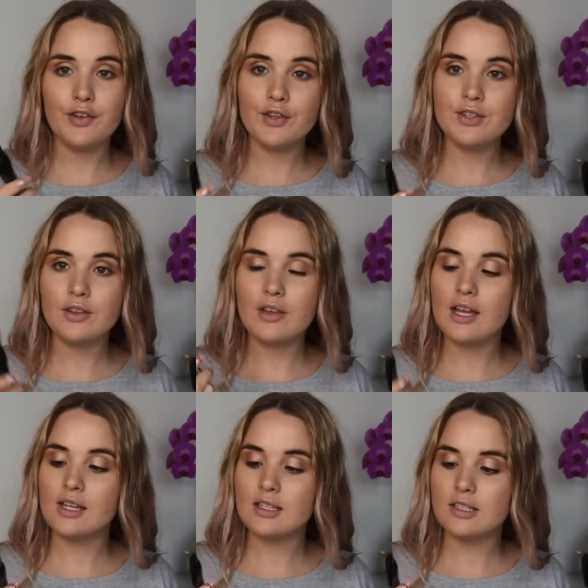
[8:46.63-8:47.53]
using
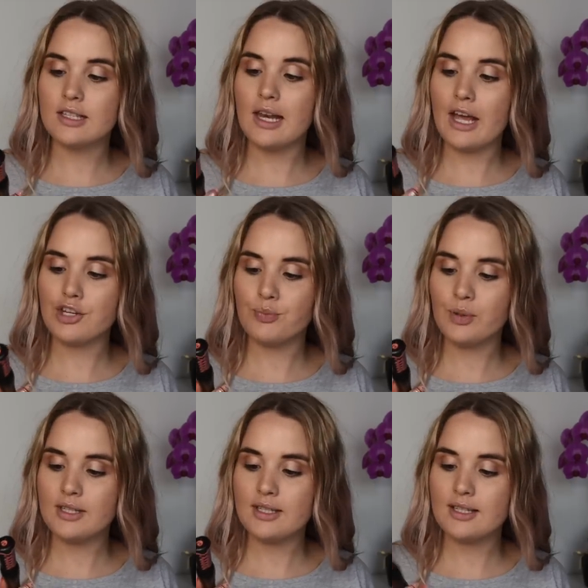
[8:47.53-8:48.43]
the Essence Lash
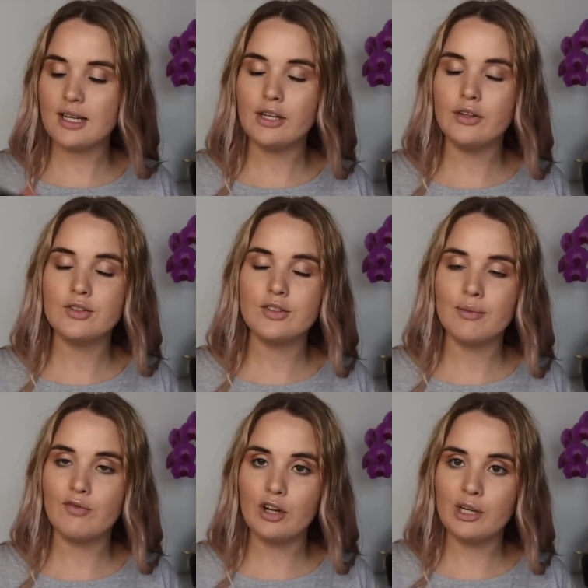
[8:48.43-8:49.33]
Princess. I use the
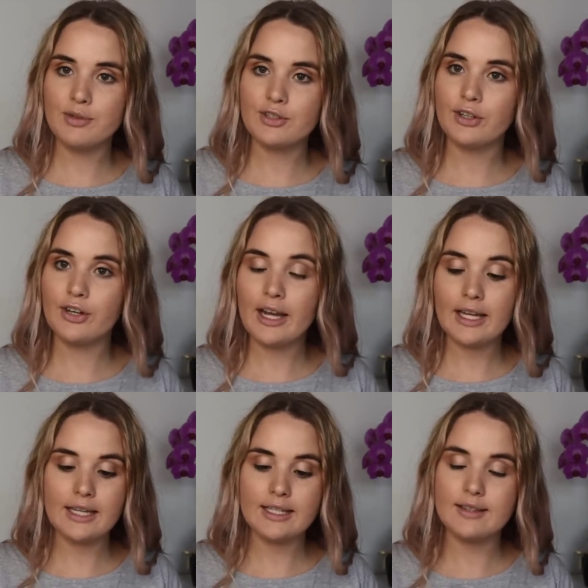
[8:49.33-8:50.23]
volume mascara.
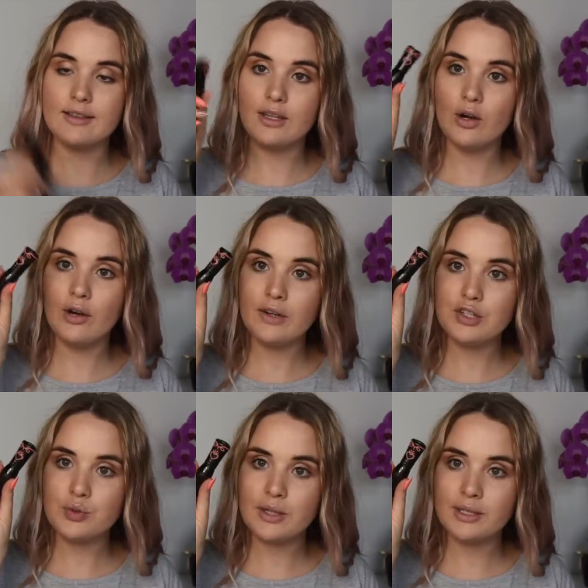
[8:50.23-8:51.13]
It is the
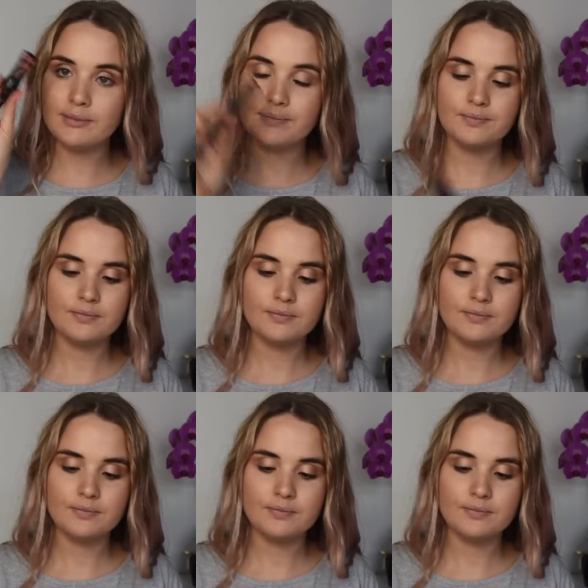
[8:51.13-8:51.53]
orange one.